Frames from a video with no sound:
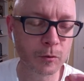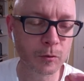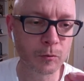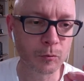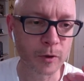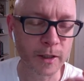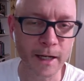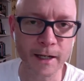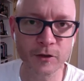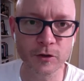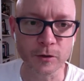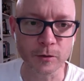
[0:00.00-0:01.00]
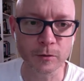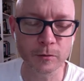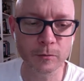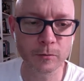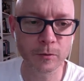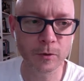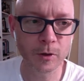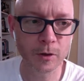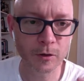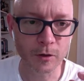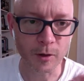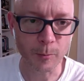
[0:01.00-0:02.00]
reaction
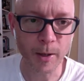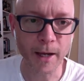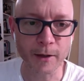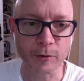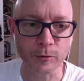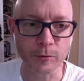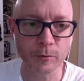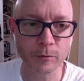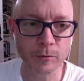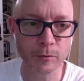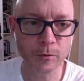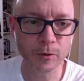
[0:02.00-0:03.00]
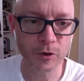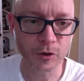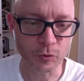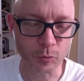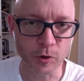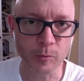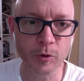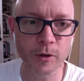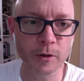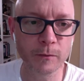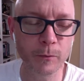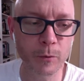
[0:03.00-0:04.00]
to the pattern is what I'm
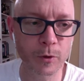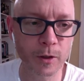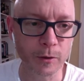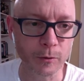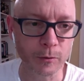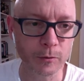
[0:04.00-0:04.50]
looking for here.